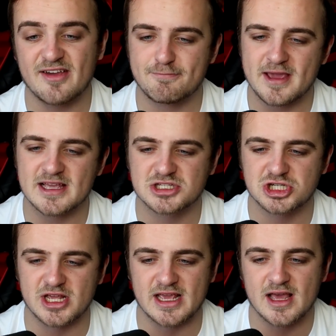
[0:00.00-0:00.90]
If
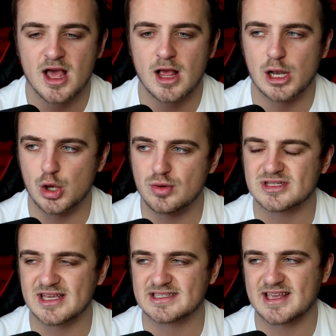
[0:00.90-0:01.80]
PSG
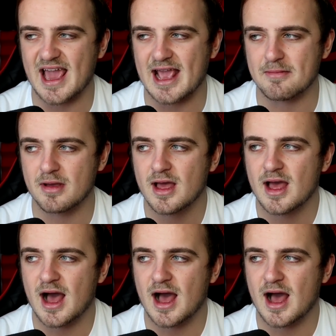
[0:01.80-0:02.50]
lose this game,